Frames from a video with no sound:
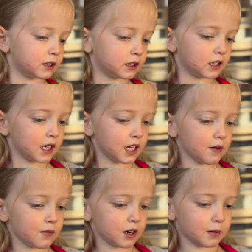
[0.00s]
Today
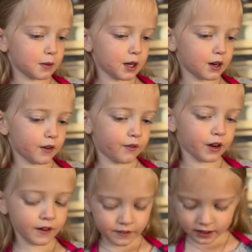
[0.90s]
we're going to make our
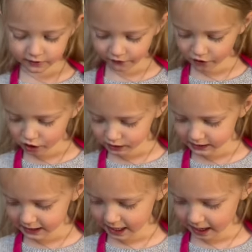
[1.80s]
favorite fall
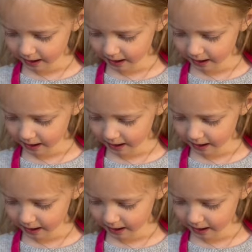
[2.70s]
snack.